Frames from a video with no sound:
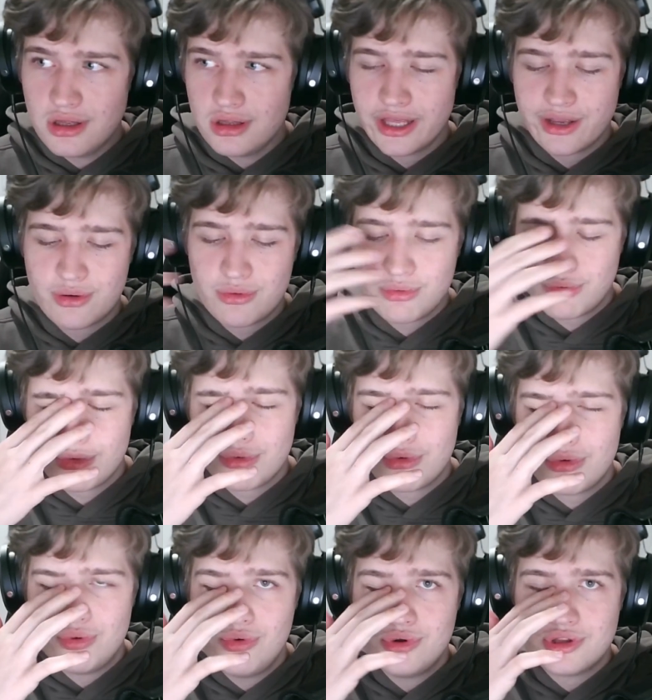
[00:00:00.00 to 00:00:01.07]
like,
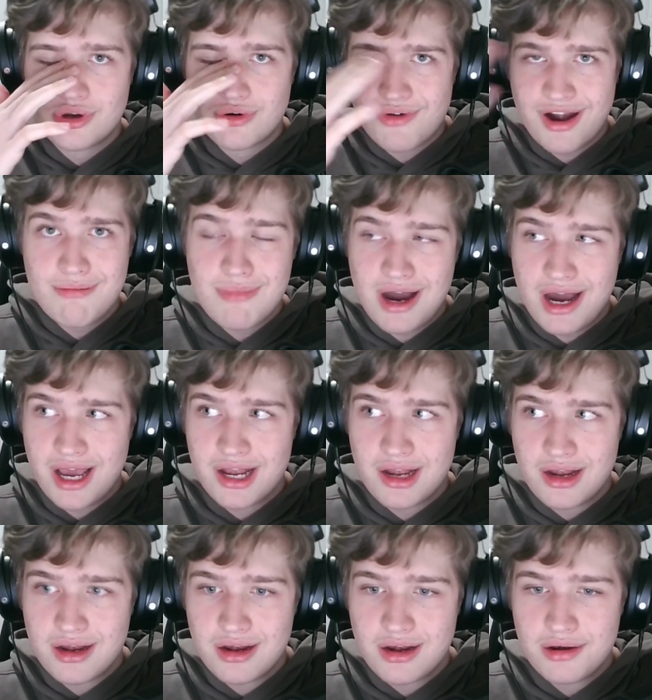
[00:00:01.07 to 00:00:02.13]
who in their right mind
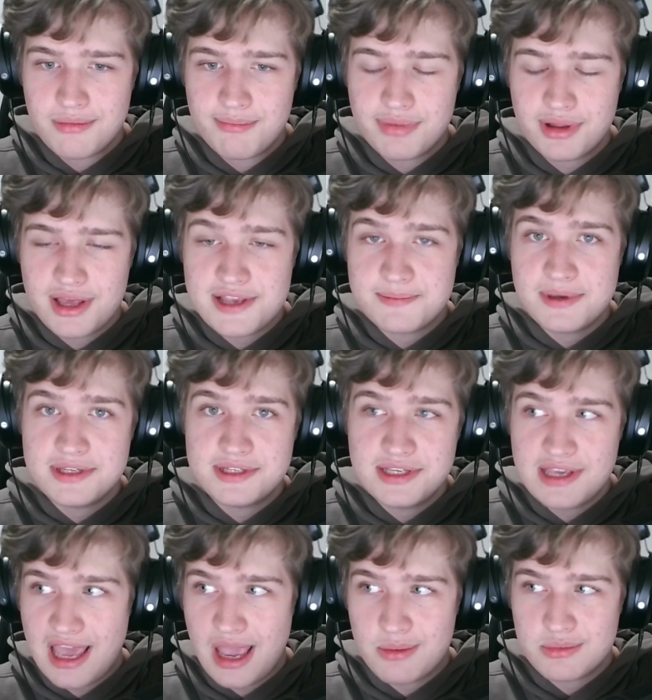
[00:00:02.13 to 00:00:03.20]
plays PC
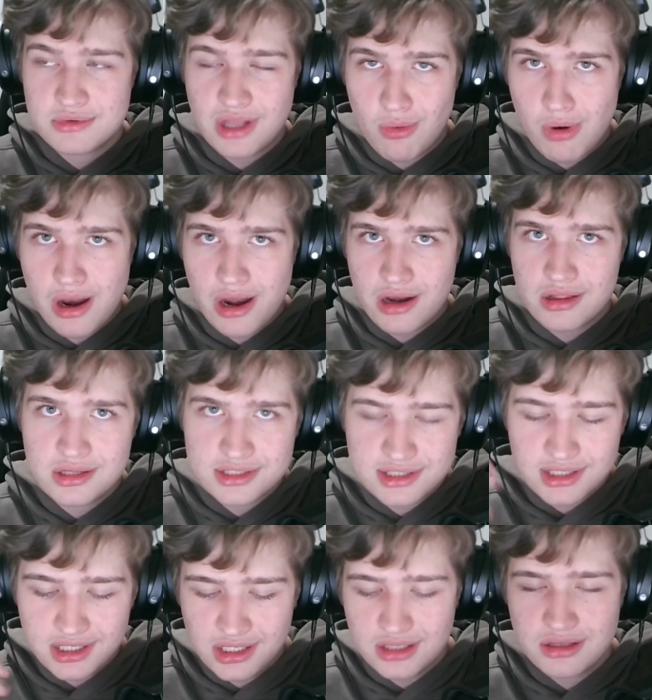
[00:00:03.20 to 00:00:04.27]
games like
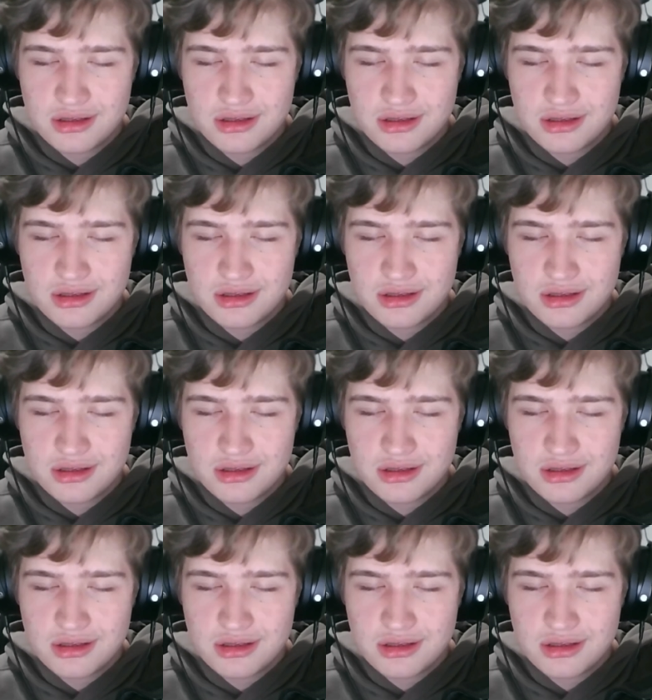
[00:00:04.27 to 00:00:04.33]
wirelessly?